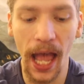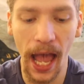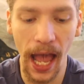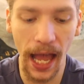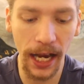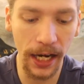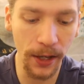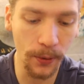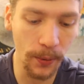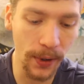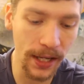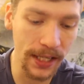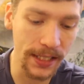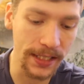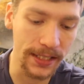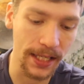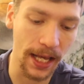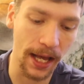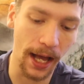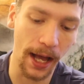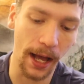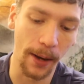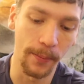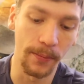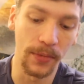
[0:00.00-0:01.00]
anyways,
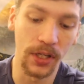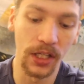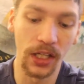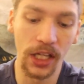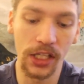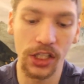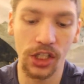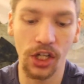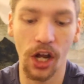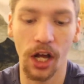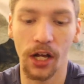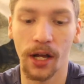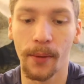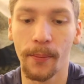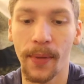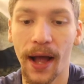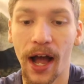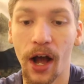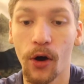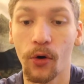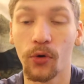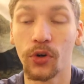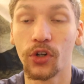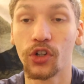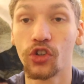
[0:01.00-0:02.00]
um, let's talk
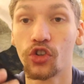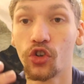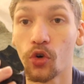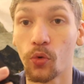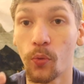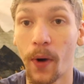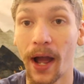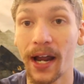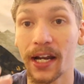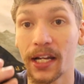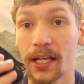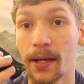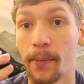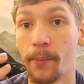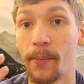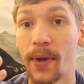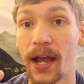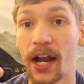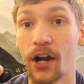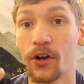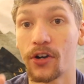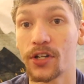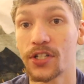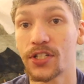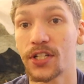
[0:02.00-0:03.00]
about direct
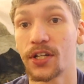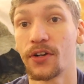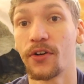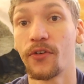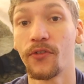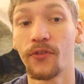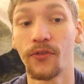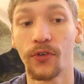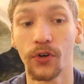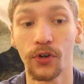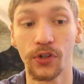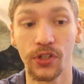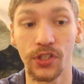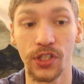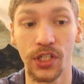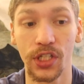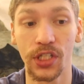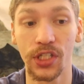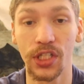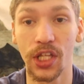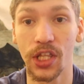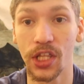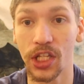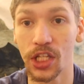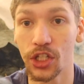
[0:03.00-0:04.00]
comparison
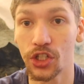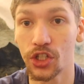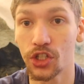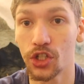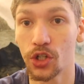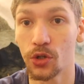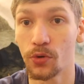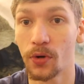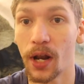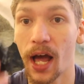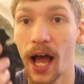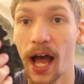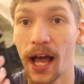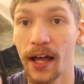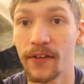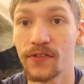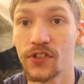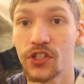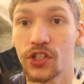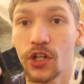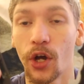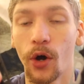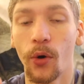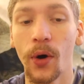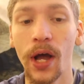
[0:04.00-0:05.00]
versus these two
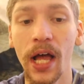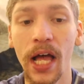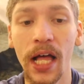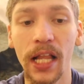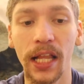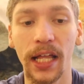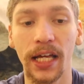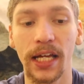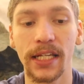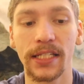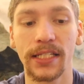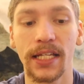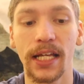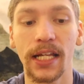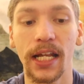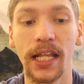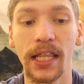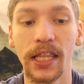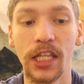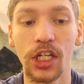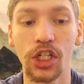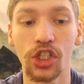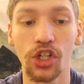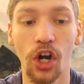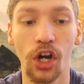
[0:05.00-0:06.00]
knives. So like I
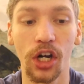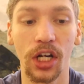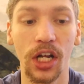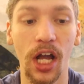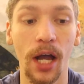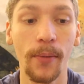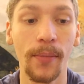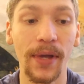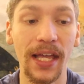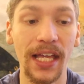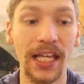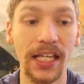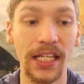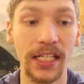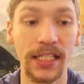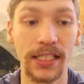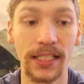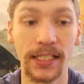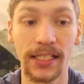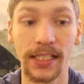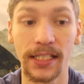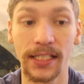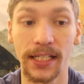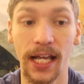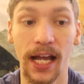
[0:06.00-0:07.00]
said, the Shark Cub
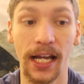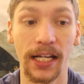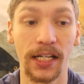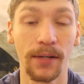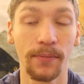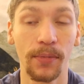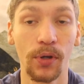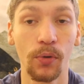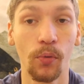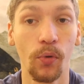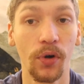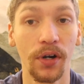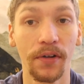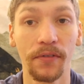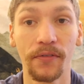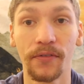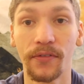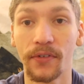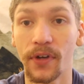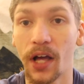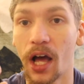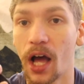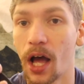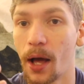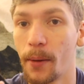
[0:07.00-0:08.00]
is designed to be one
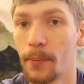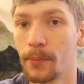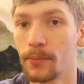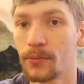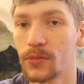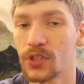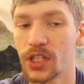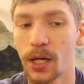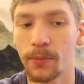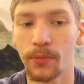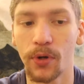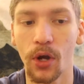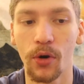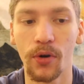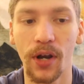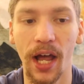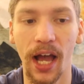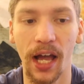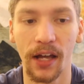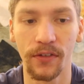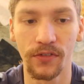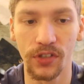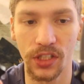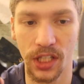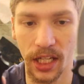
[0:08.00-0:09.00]
of um, Demko
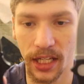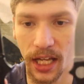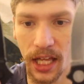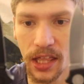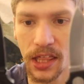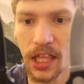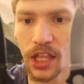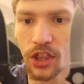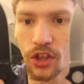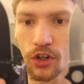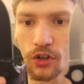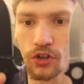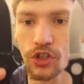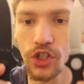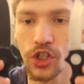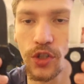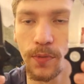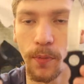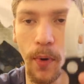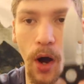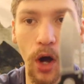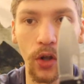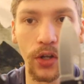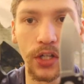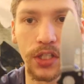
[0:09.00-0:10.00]
knives, like I think their
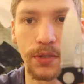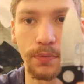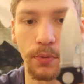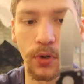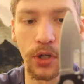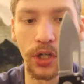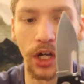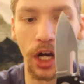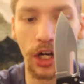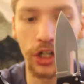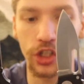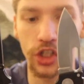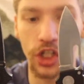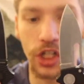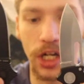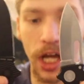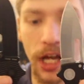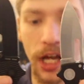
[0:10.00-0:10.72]
smallest production